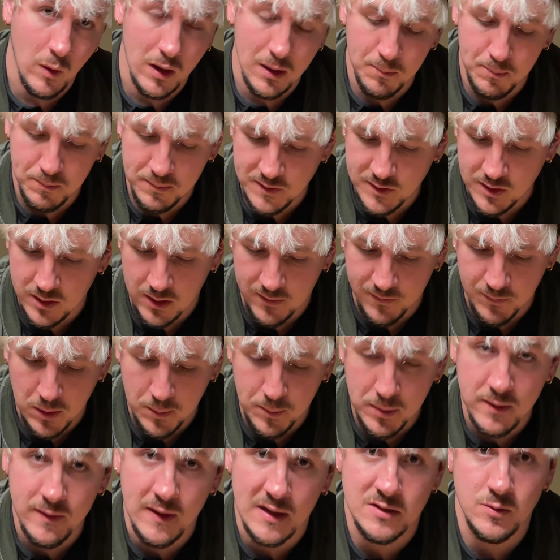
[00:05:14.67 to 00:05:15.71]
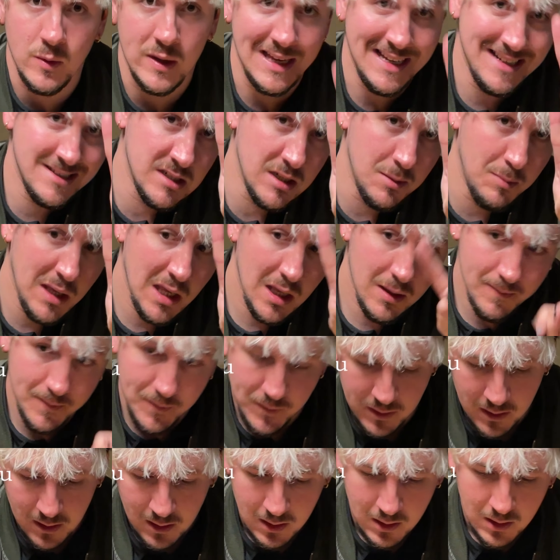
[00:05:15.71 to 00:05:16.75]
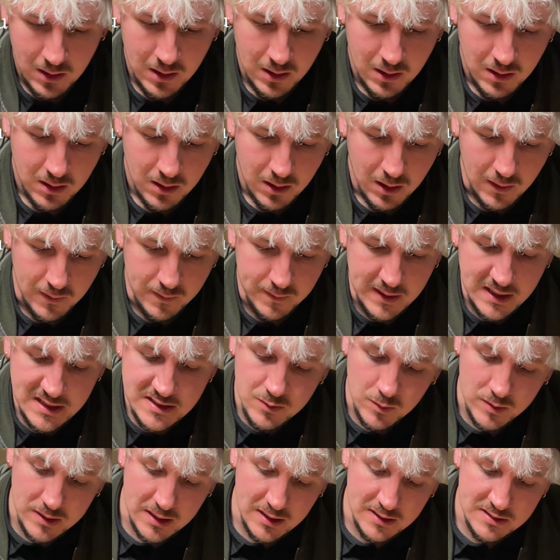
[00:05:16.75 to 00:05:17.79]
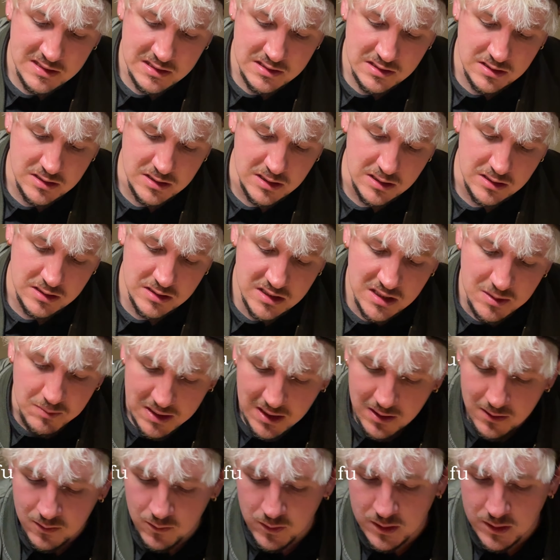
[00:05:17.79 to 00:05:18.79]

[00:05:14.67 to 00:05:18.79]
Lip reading: one sort of pepper. That's why ichimi. And this one is shichimi,